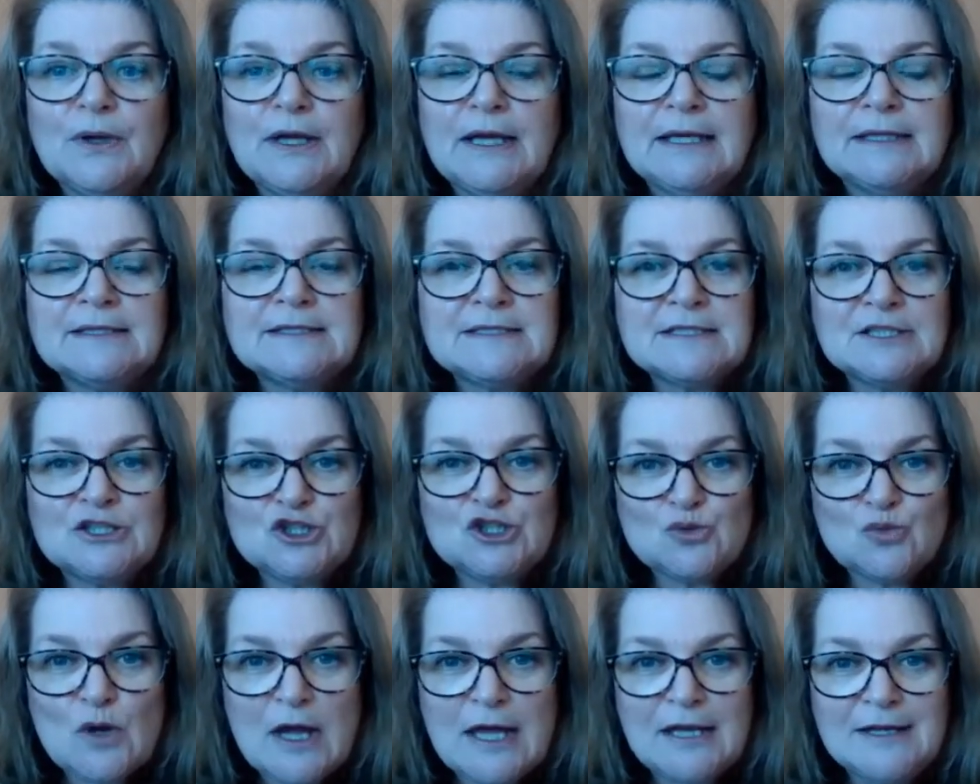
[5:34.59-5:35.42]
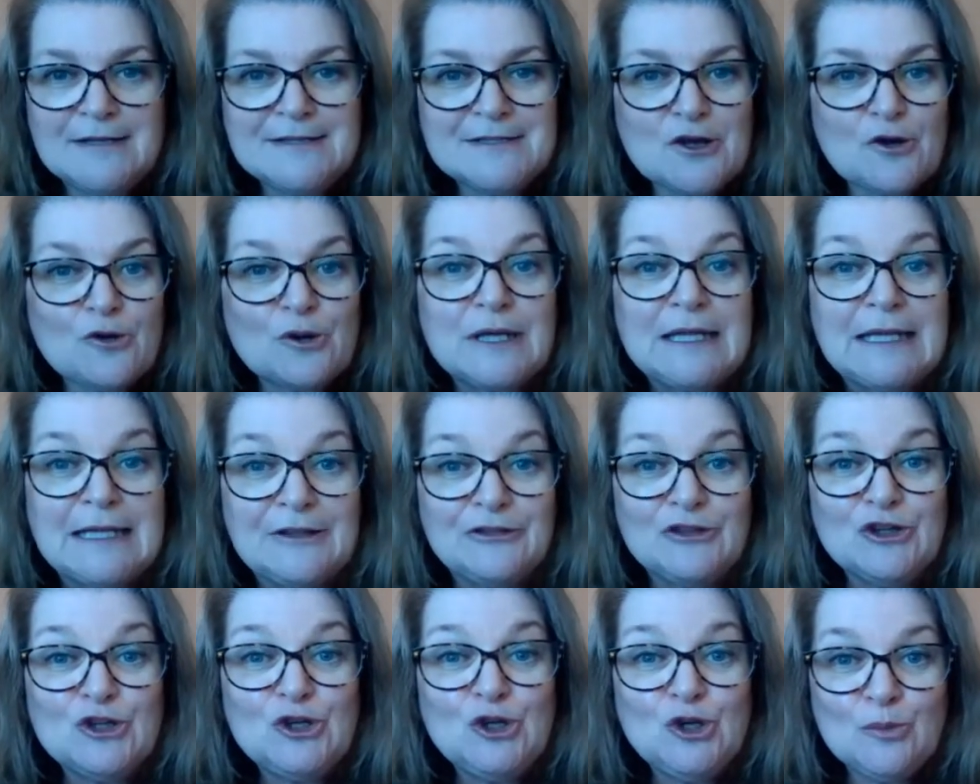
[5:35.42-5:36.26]
And since red is already
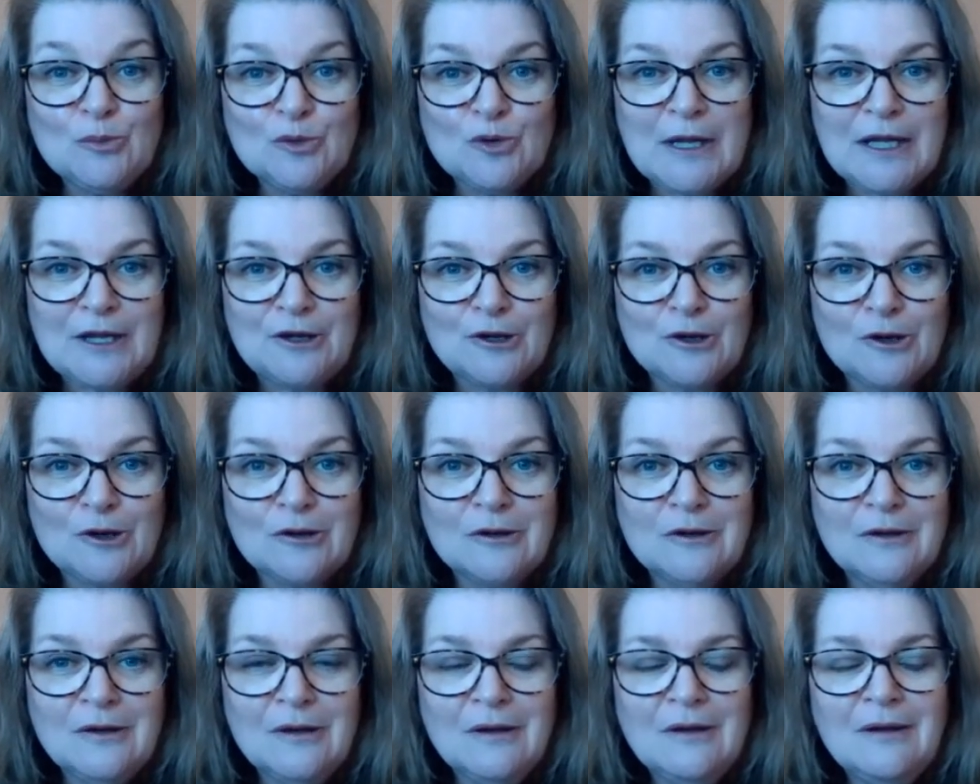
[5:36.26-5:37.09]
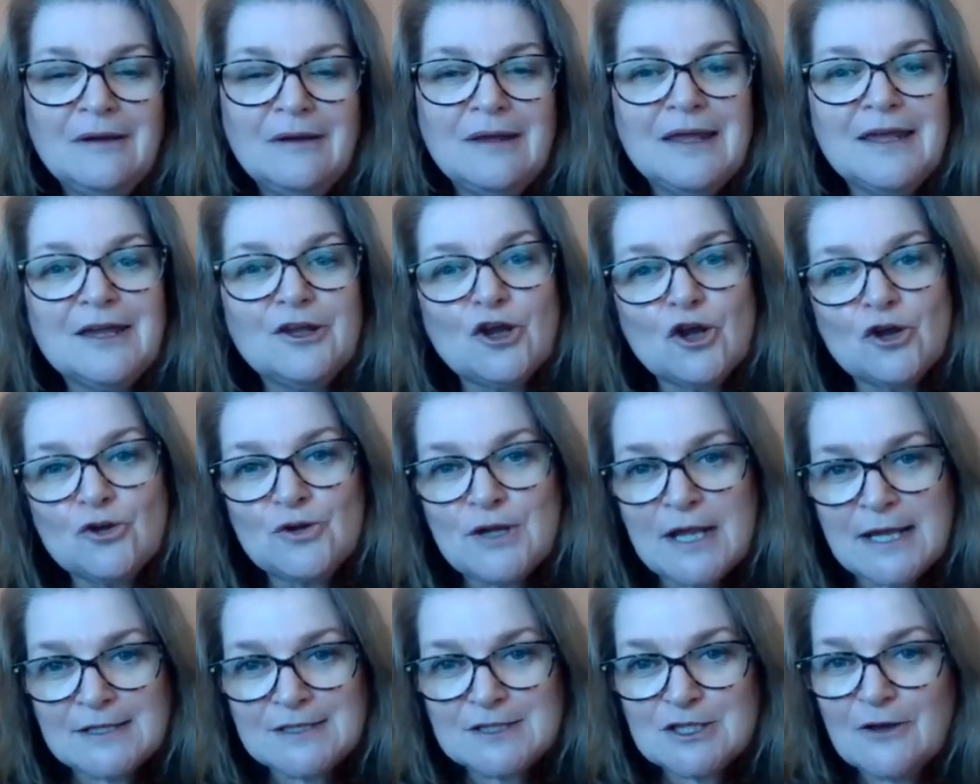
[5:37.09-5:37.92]
in the numerator, in our
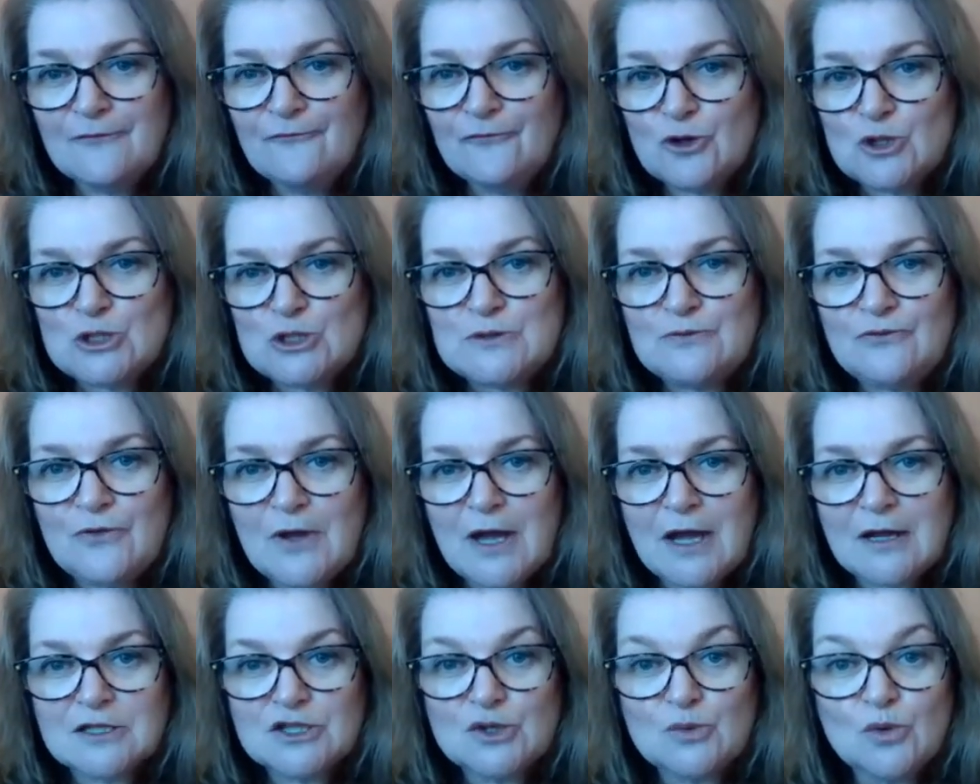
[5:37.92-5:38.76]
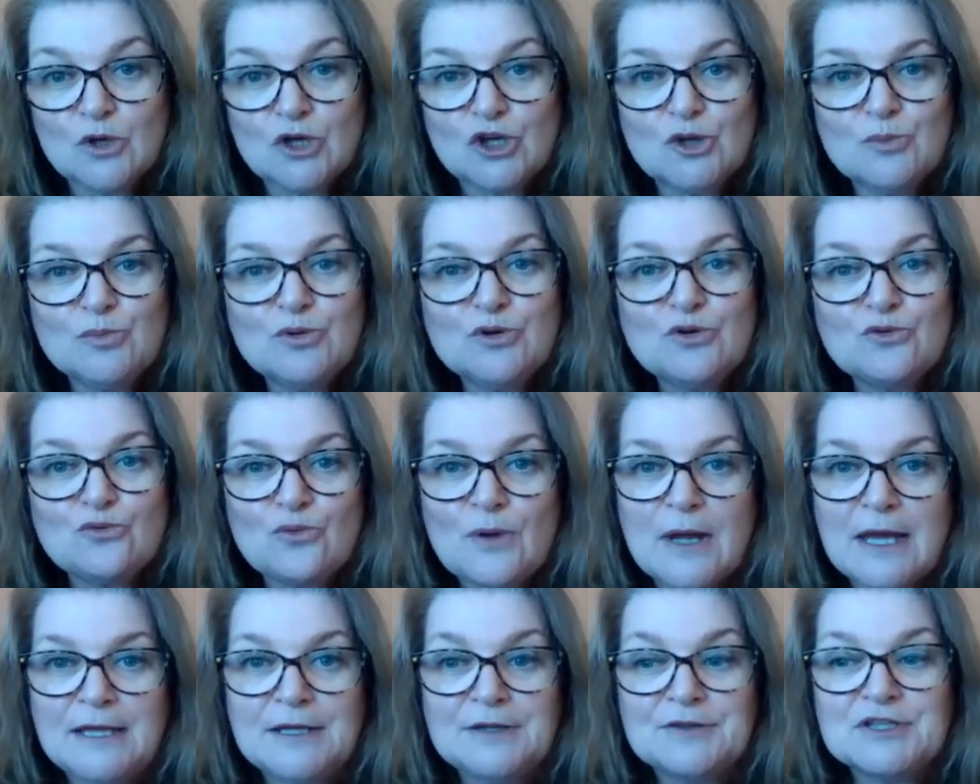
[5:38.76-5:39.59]
next conversion factor, we're going to put
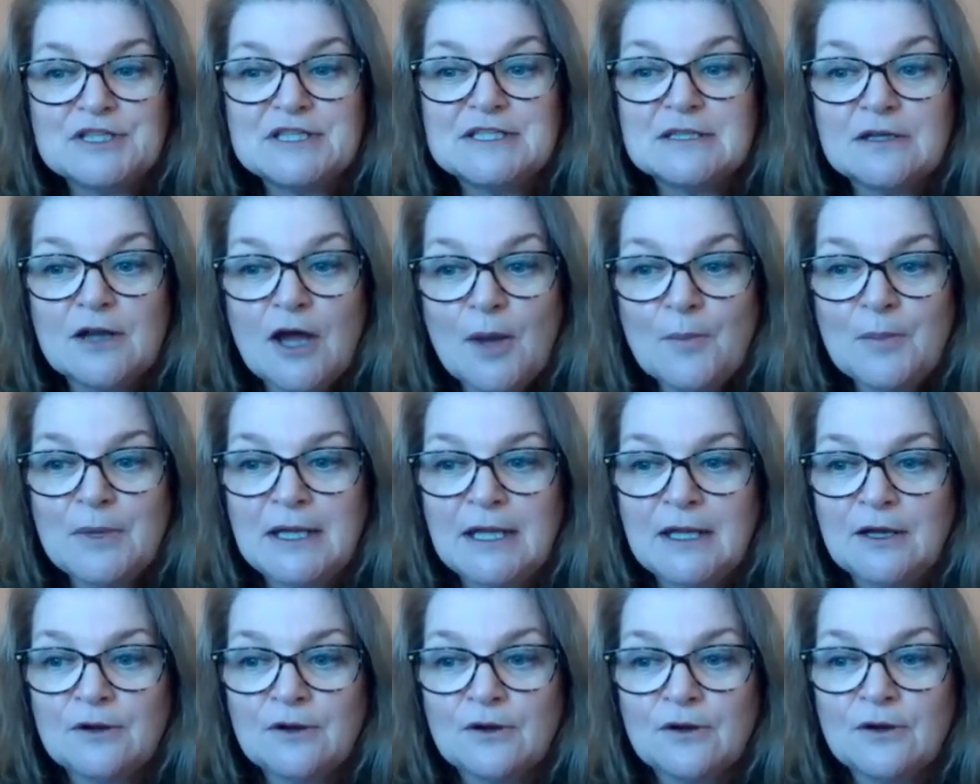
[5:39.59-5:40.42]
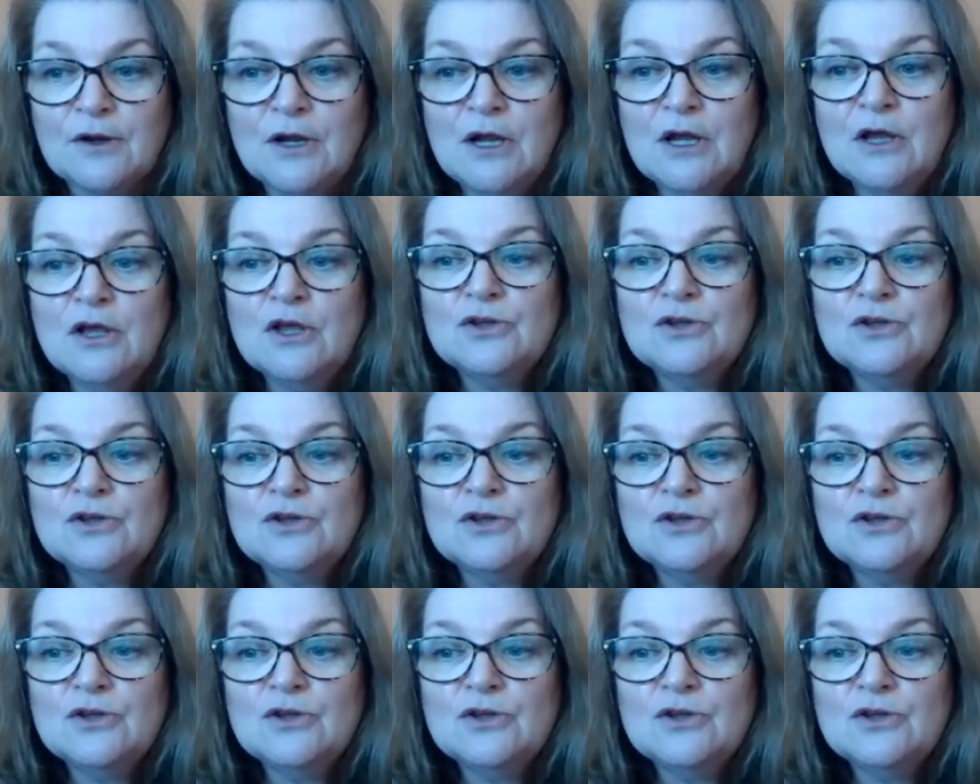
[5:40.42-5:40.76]
red in the denominator.